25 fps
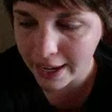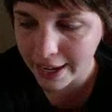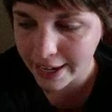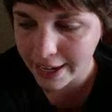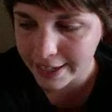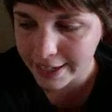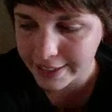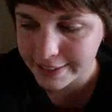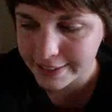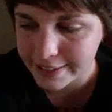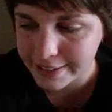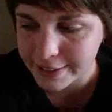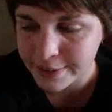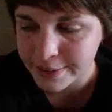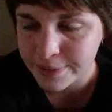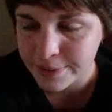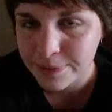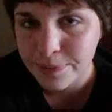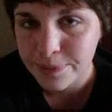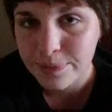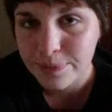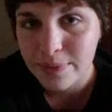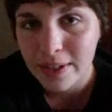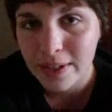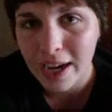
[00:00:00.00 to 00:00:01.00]
and
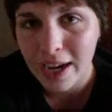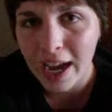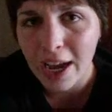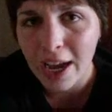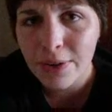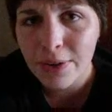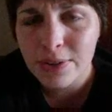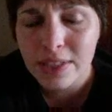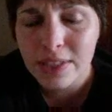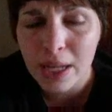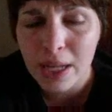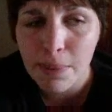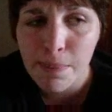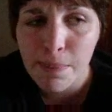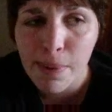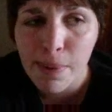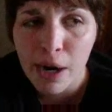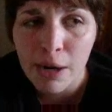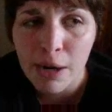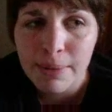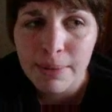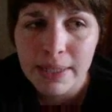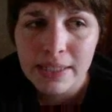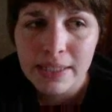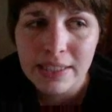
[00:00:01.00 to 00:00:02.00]
I always got
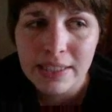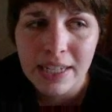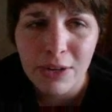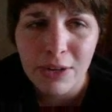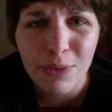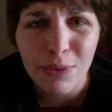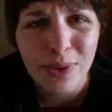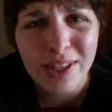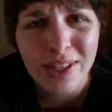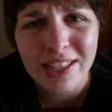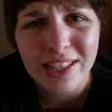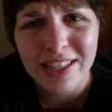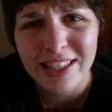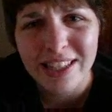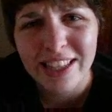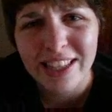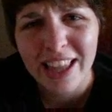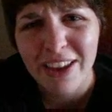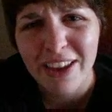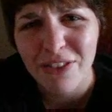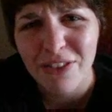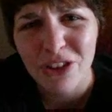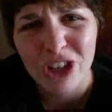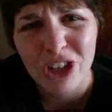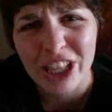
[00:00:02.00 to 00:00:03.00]
Barbies, and I really
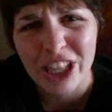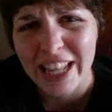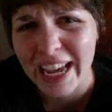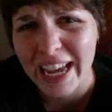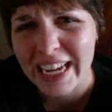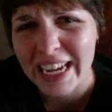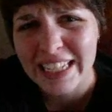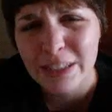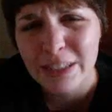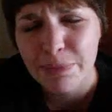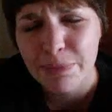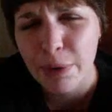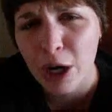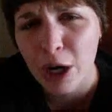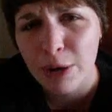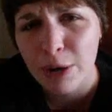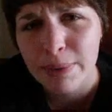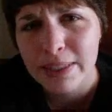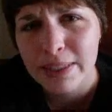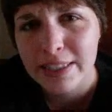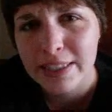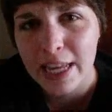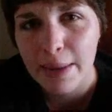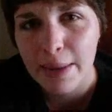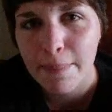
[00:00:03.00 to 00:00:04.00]
never liked
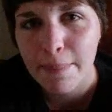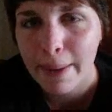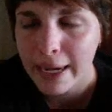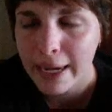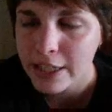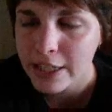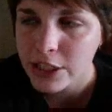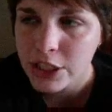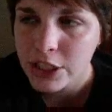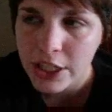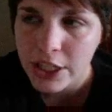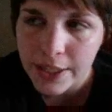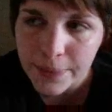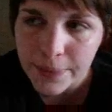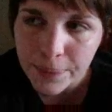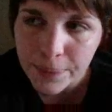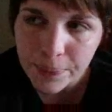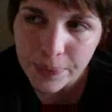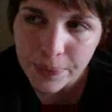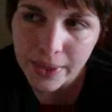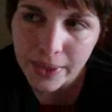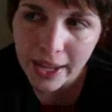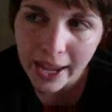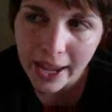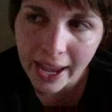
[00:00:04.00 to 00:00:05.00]
Barbies that much,
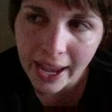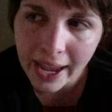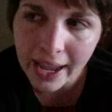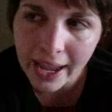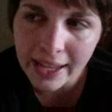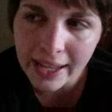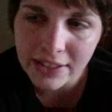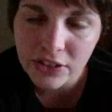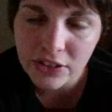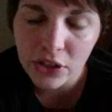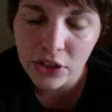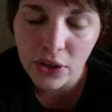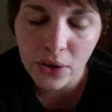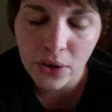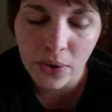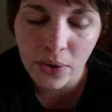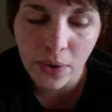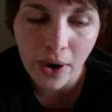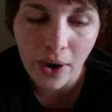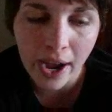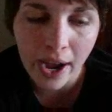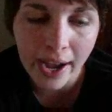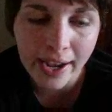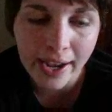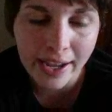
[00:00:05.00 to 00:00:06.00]
and
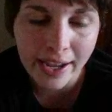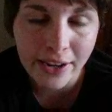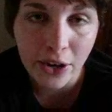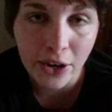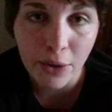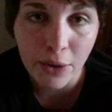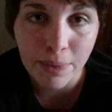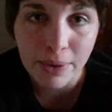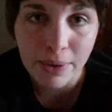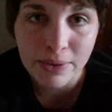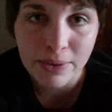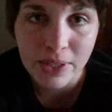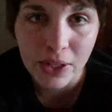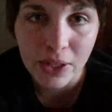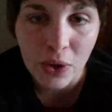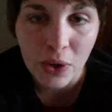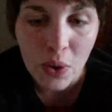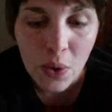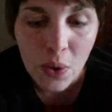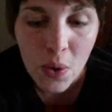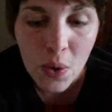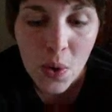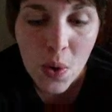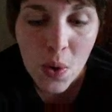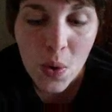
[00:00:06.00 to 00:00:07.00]
so I got home and I was
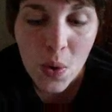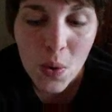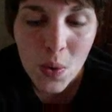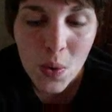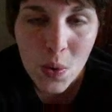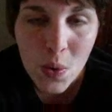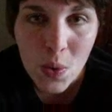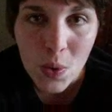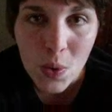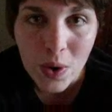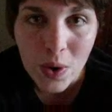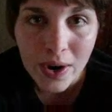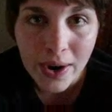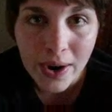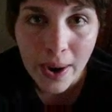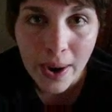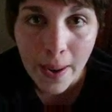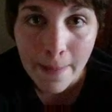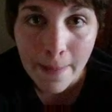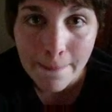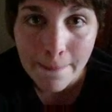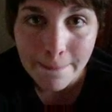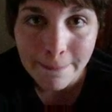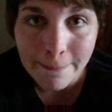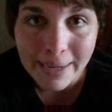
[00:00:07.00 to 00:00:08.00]
like, "Ooh,
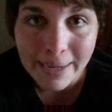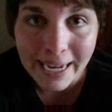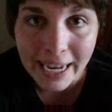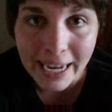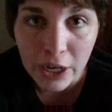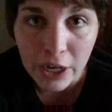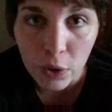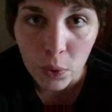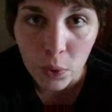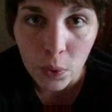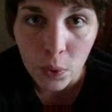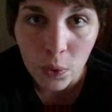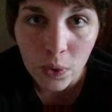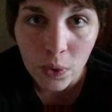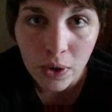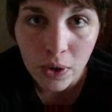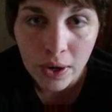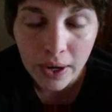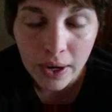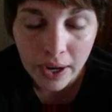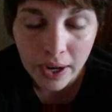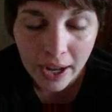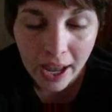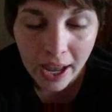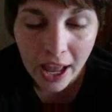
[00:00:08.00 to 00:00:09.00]
Play-Doh,
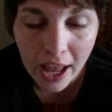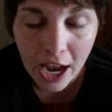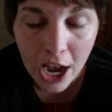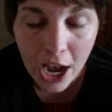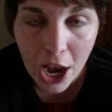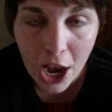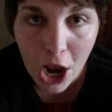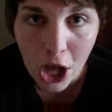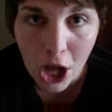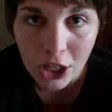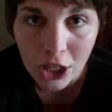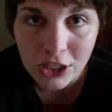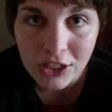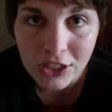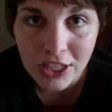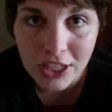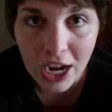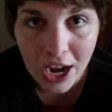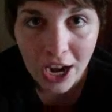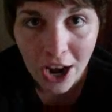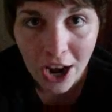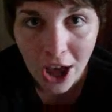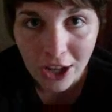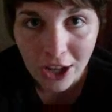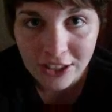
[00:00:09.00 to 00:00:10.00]

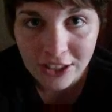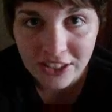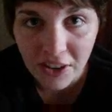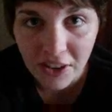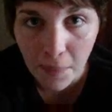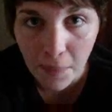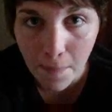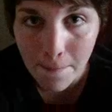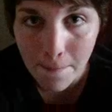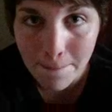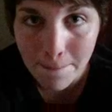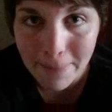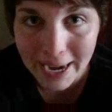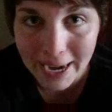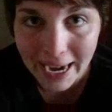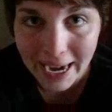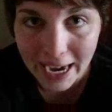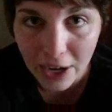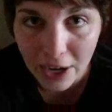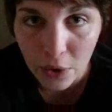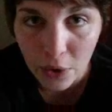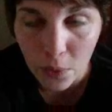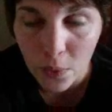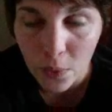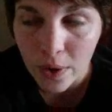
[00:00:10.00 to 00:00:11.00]
lots of
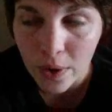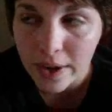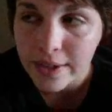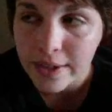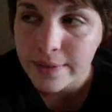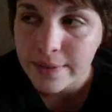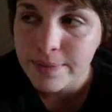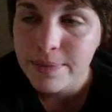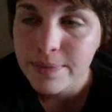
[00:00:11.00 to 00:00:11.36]
Play-Doh."